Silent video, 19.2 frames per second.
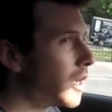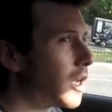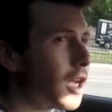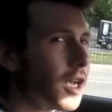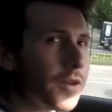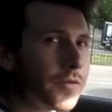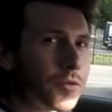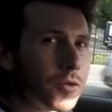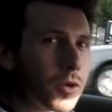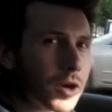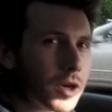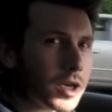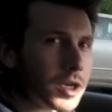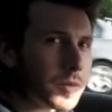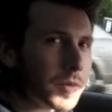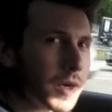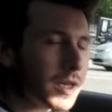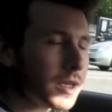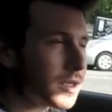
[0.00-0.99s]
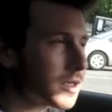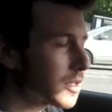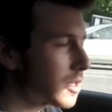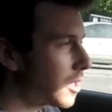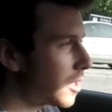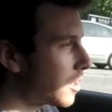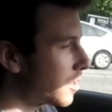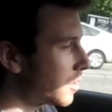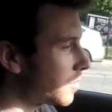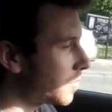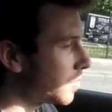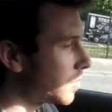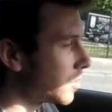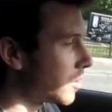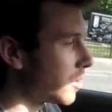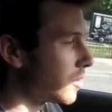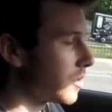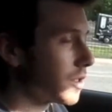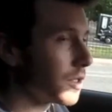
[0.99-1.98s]
if you are going to buy this car,
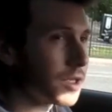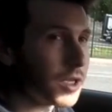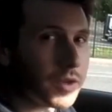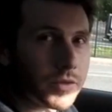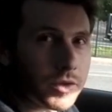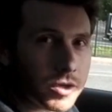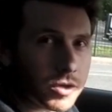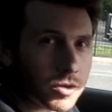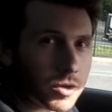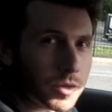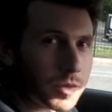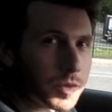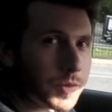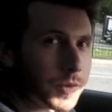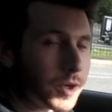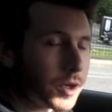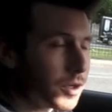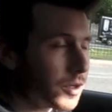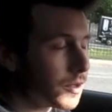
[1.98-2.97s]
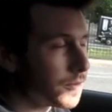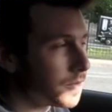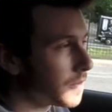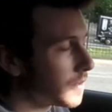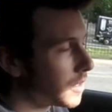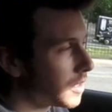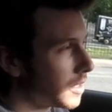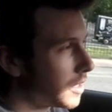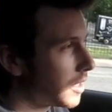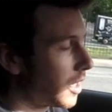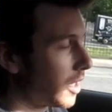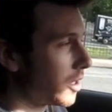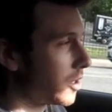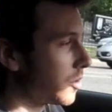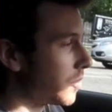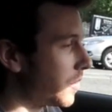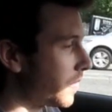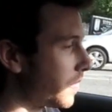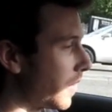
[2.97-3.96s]
you know, just leave it in normal mode and
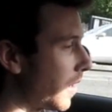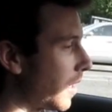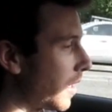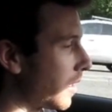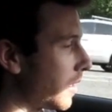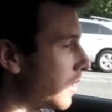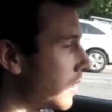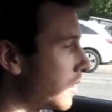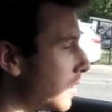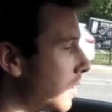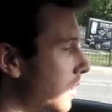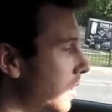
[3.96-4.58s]
you'll be fine.